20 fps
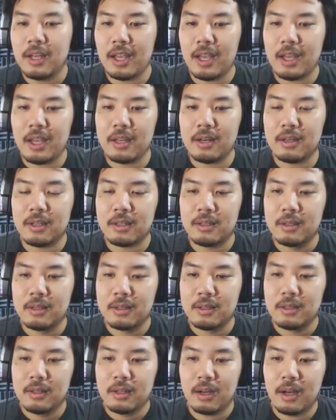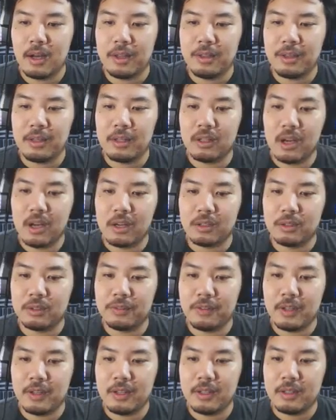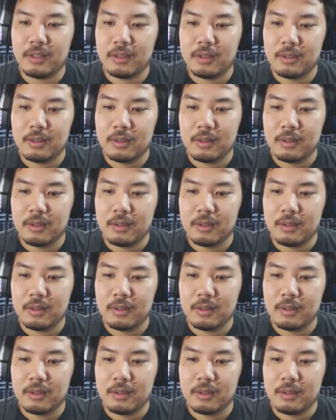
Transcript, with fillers: And on the Log Luffy,